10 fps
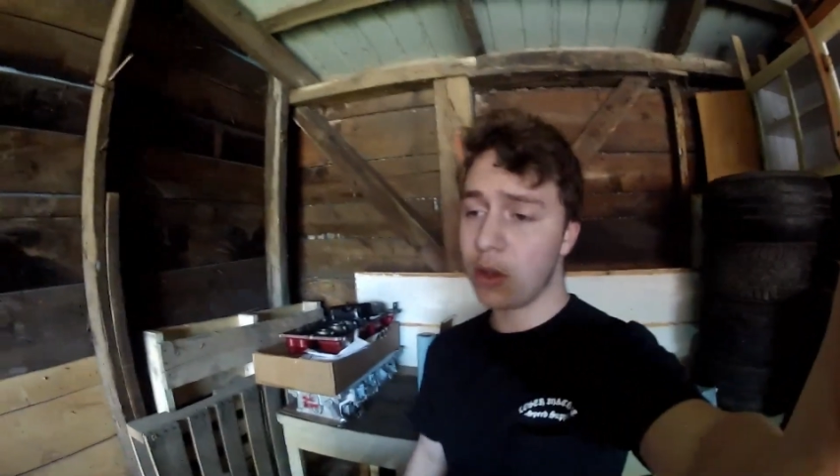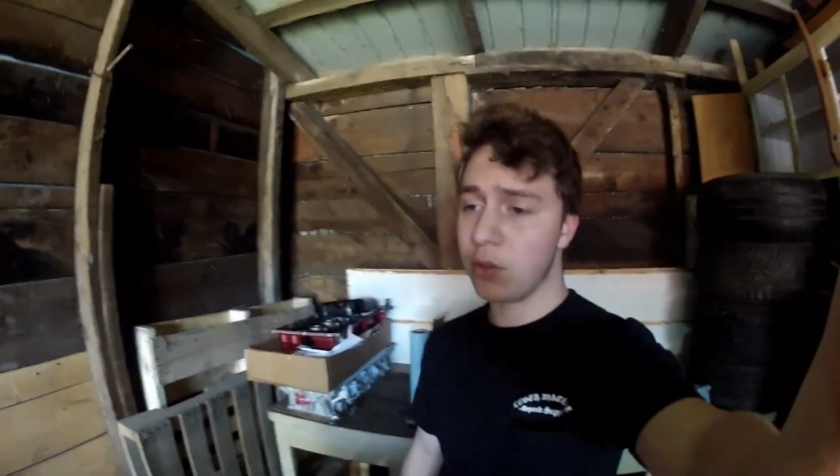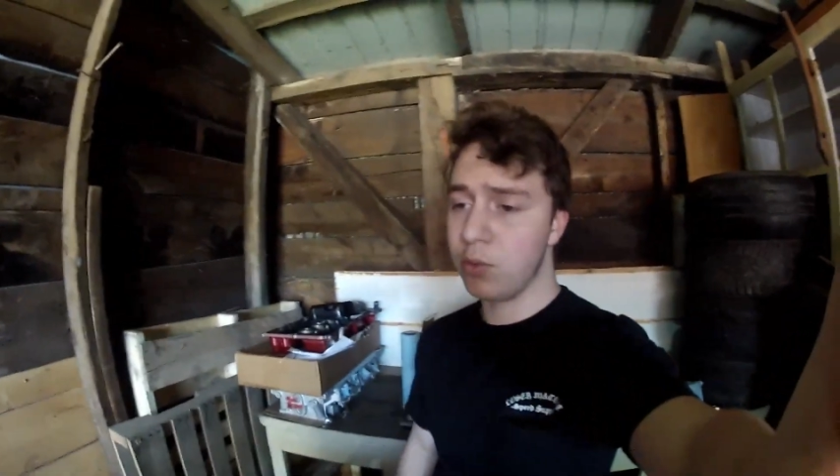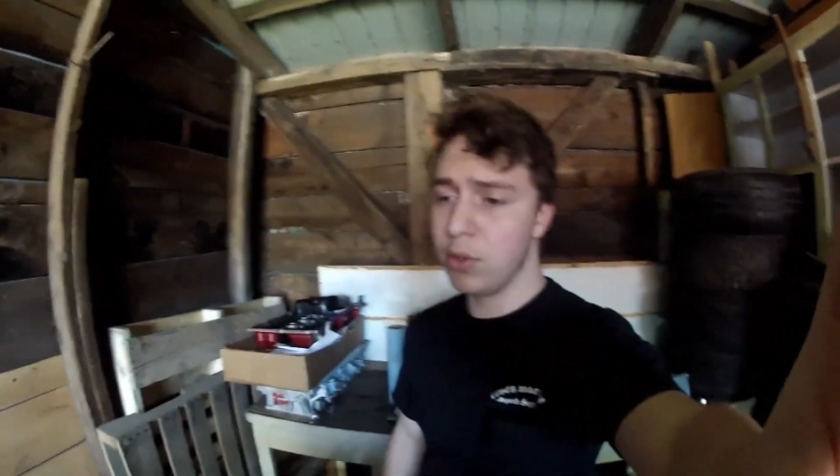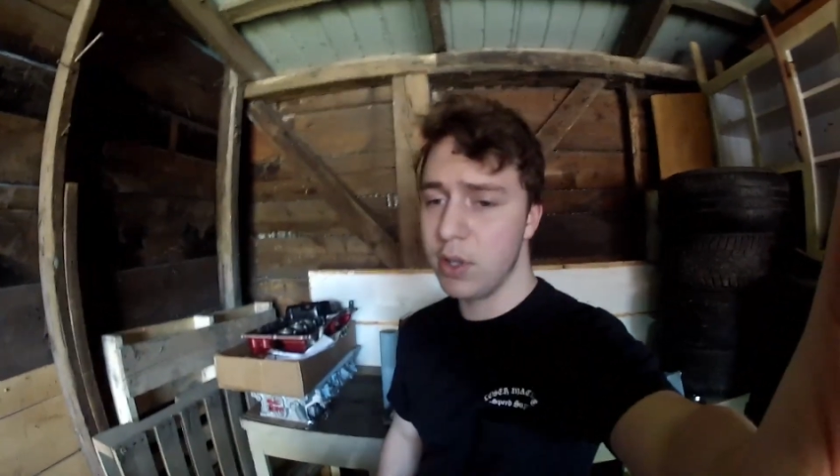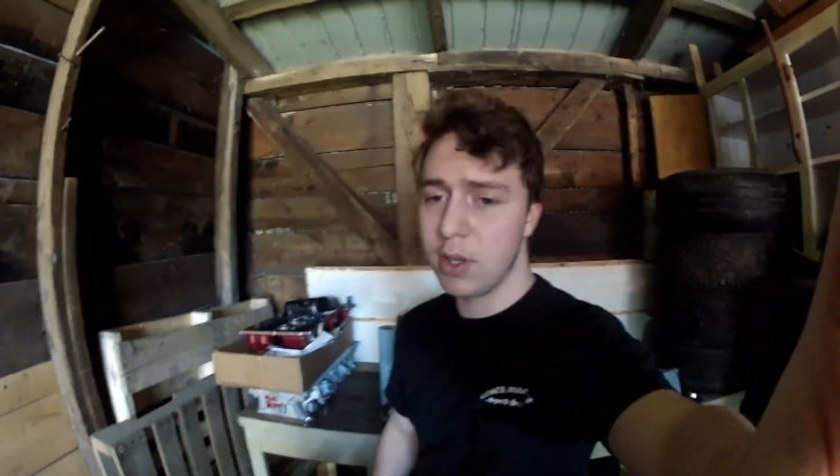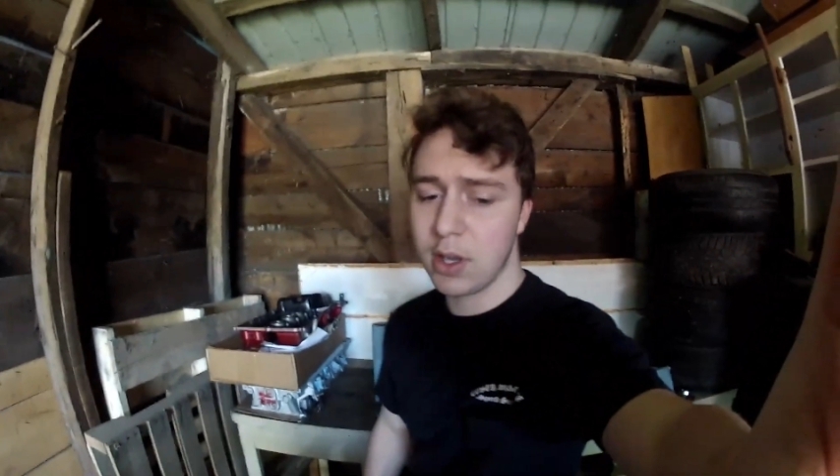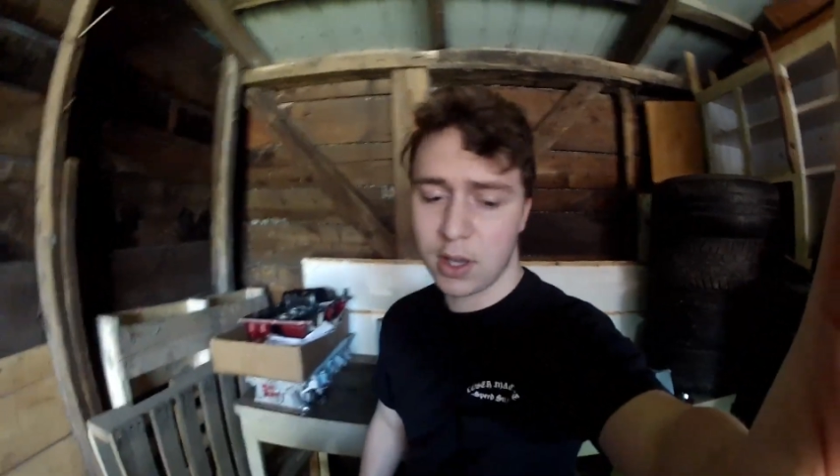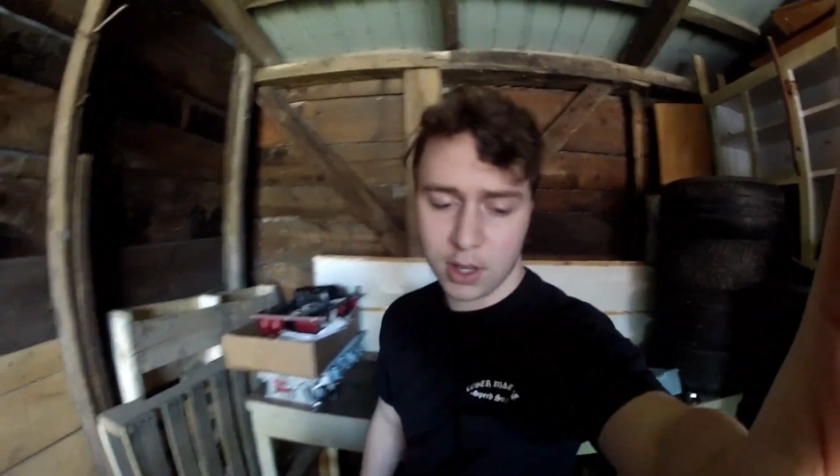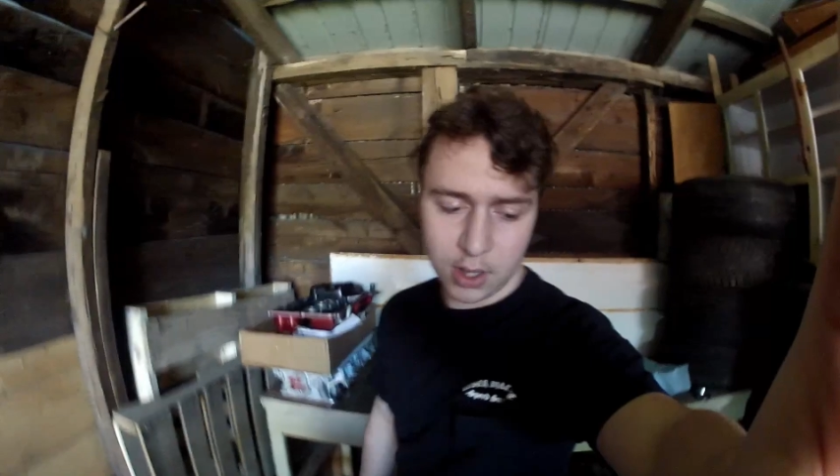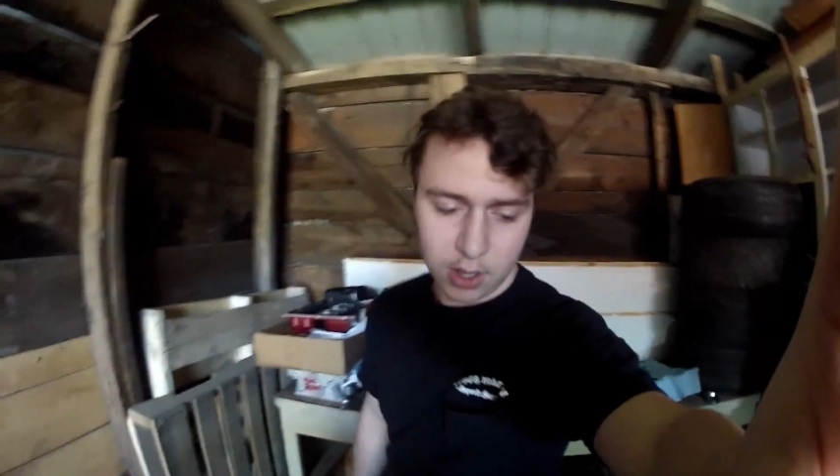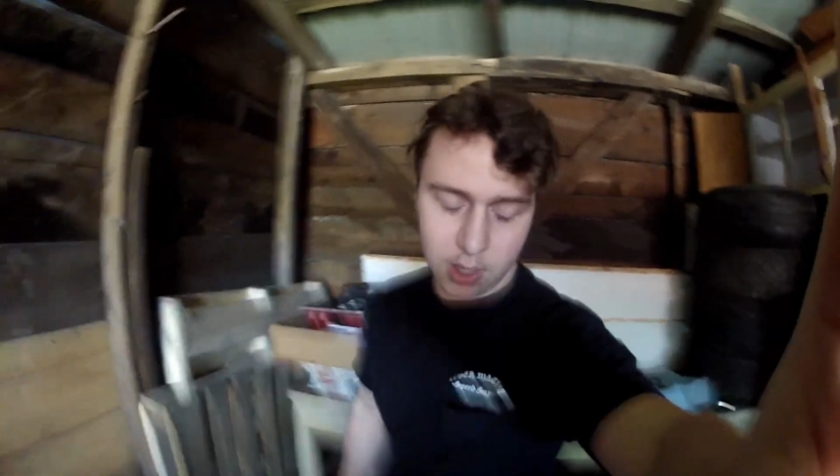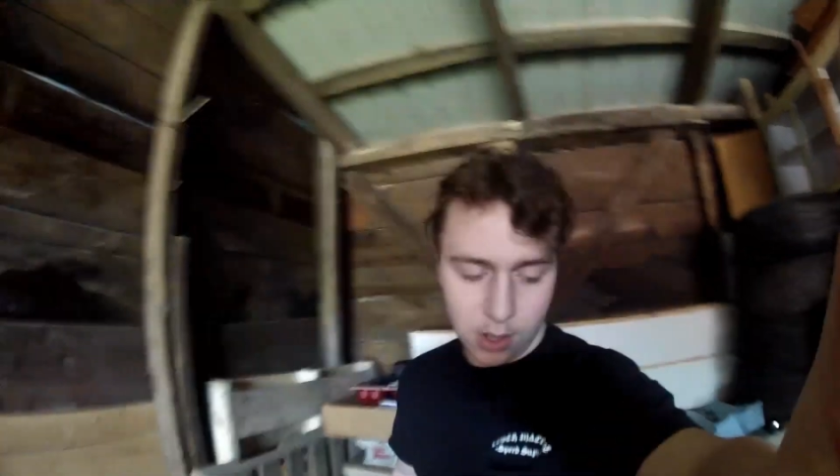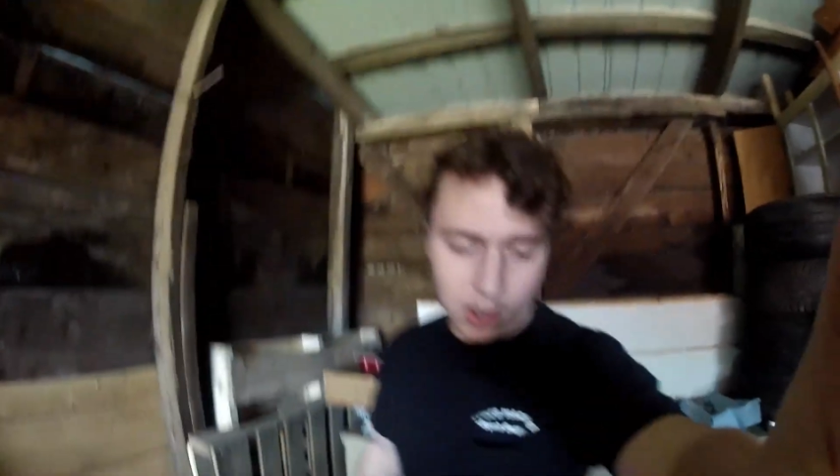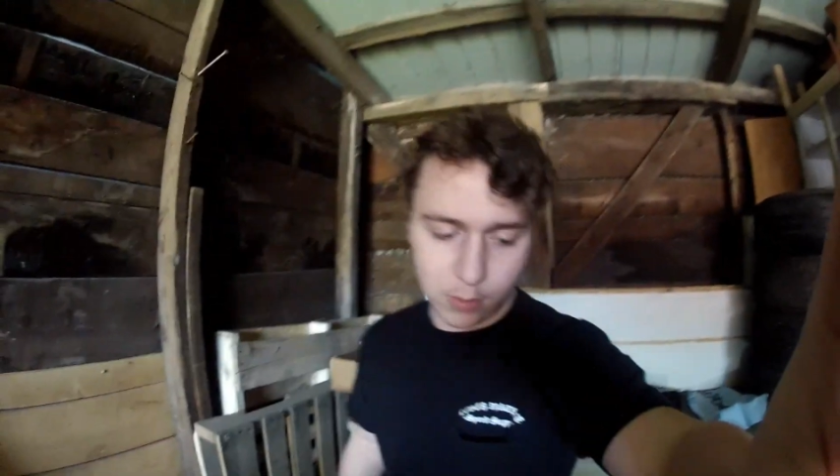today
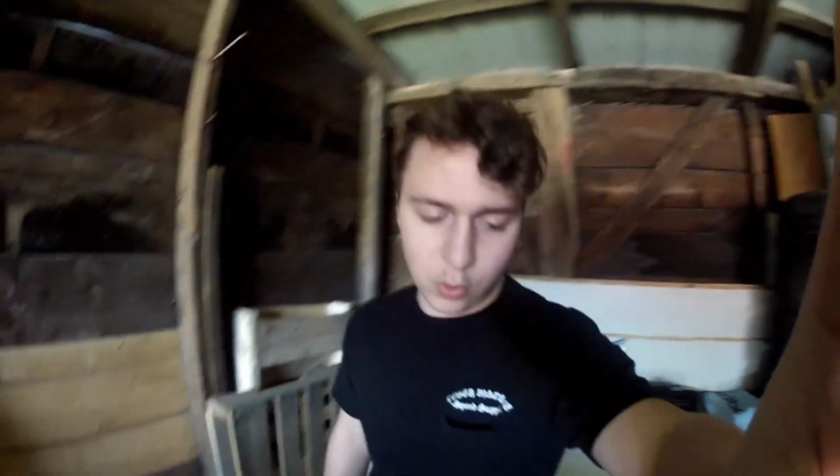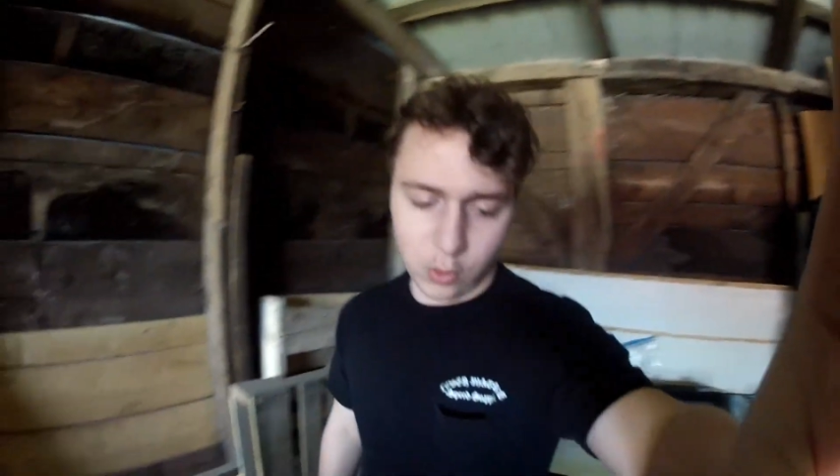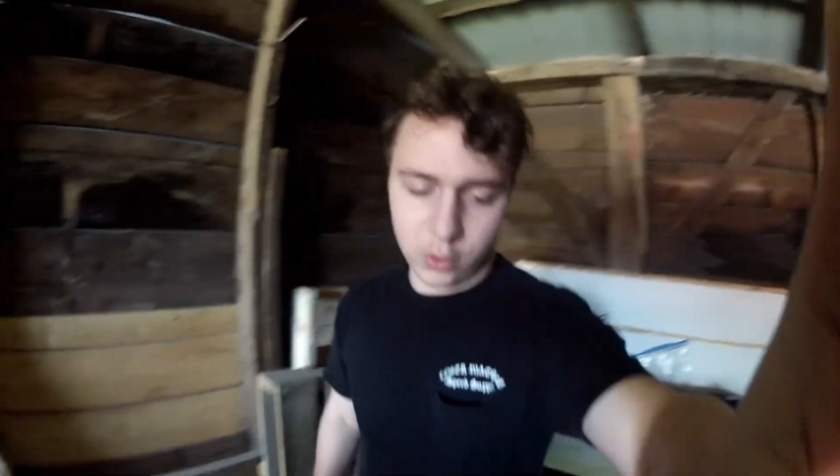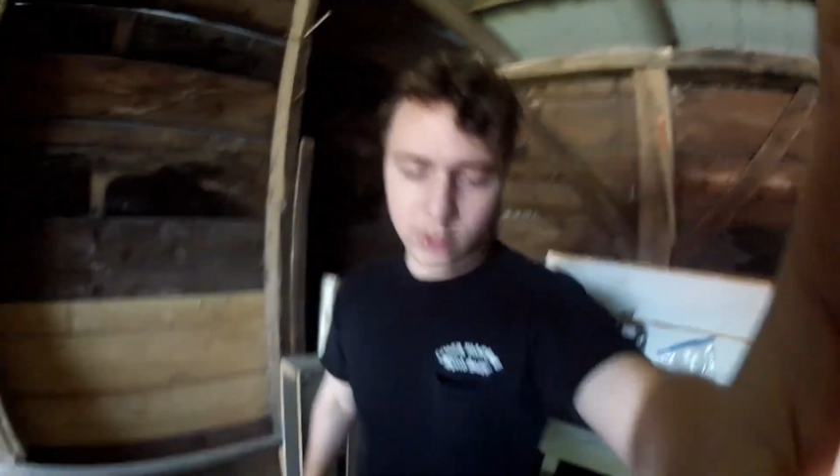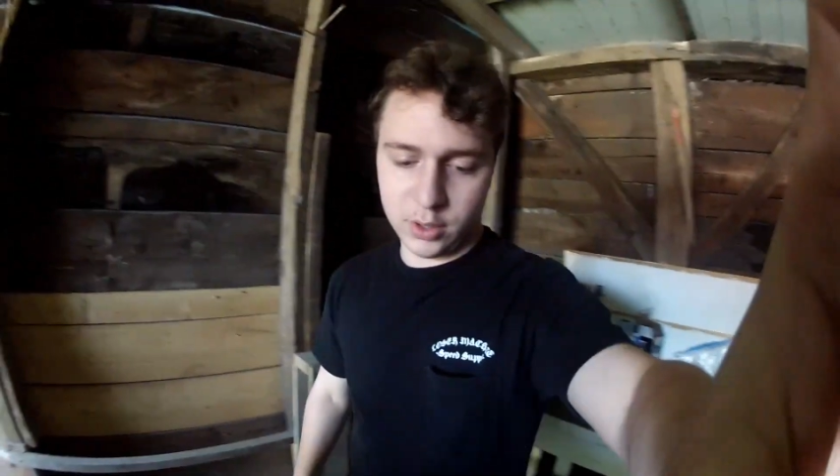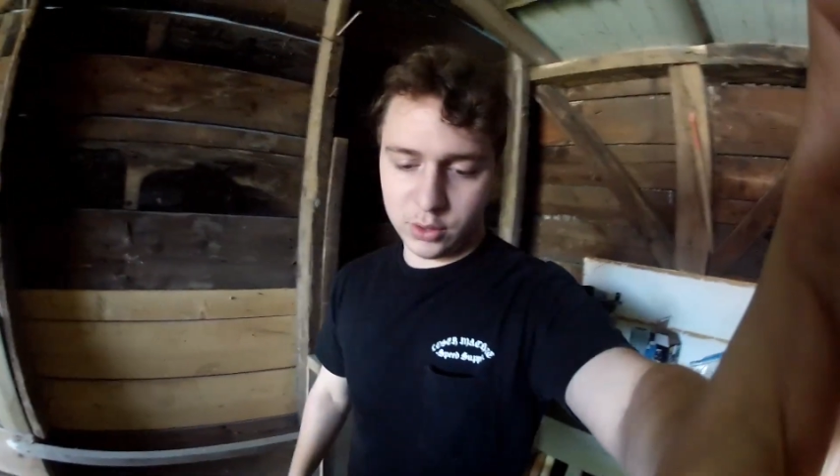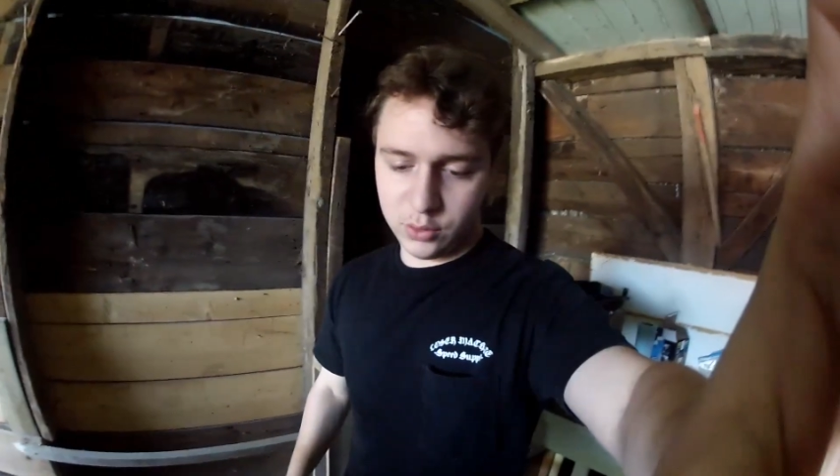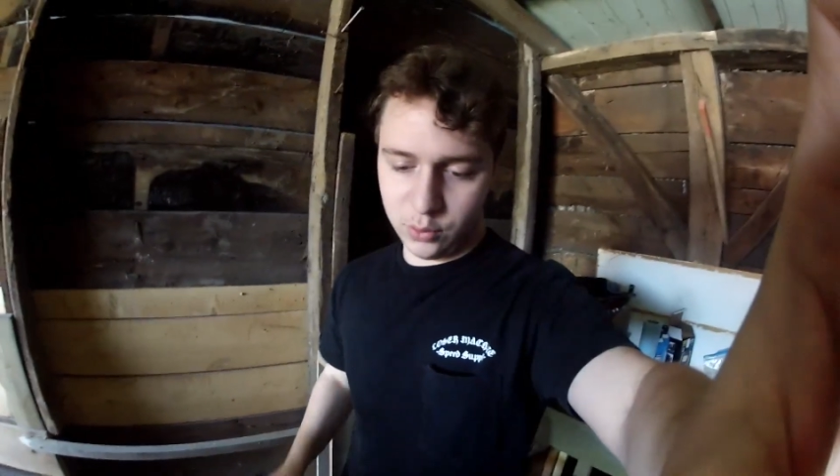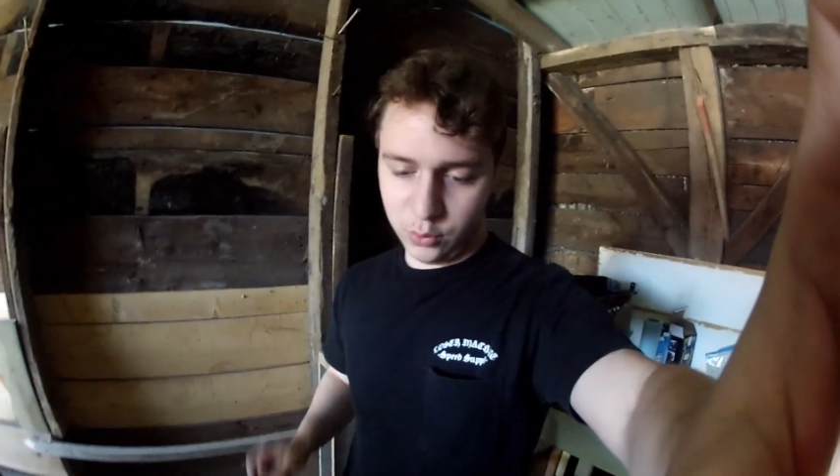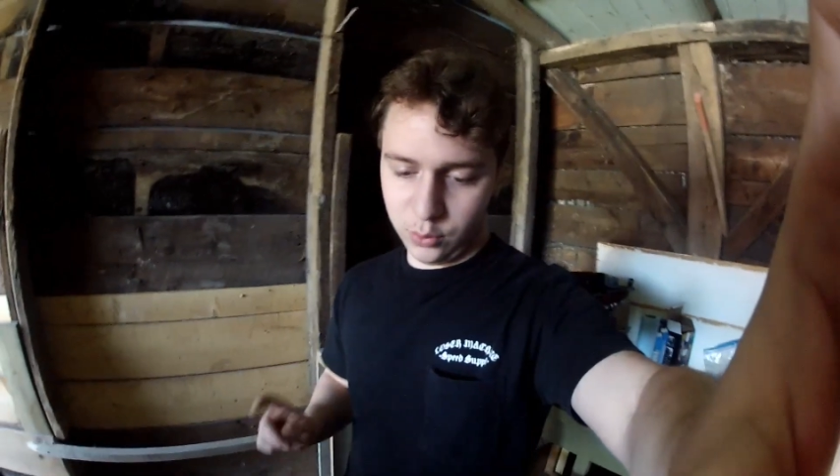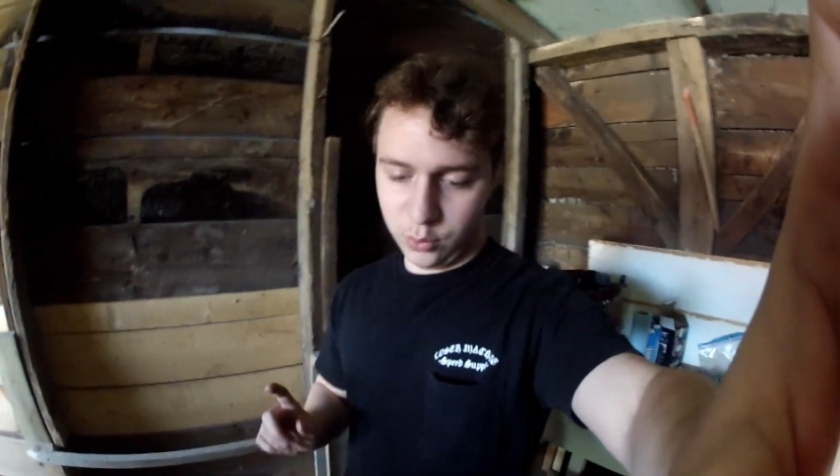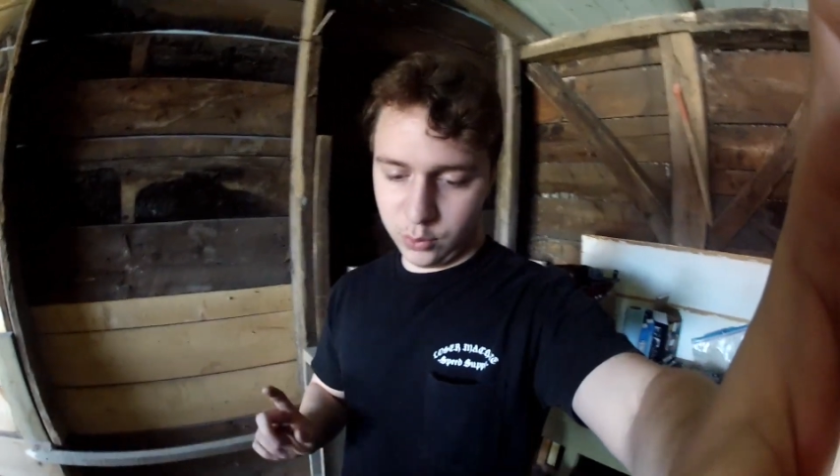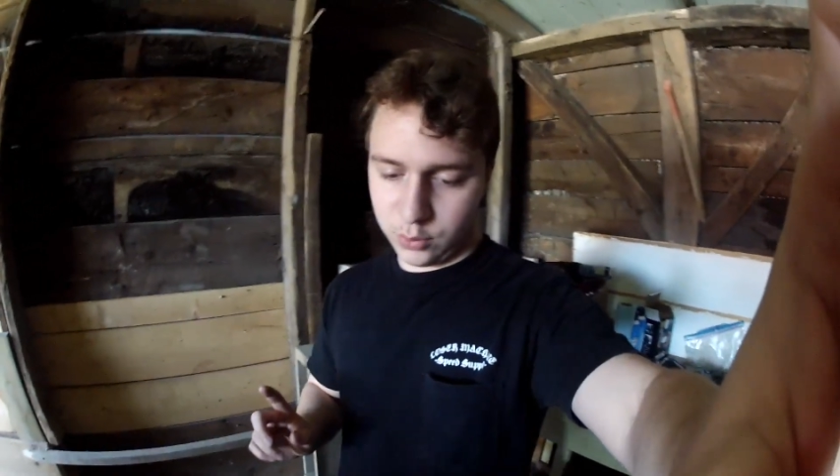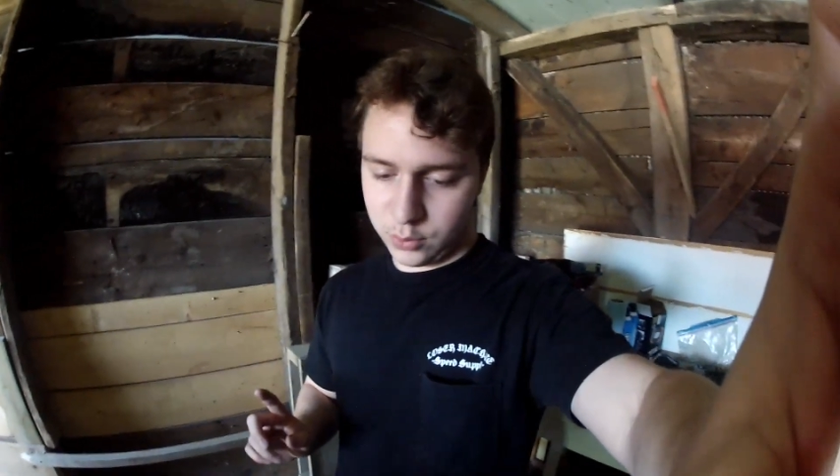I'm going to,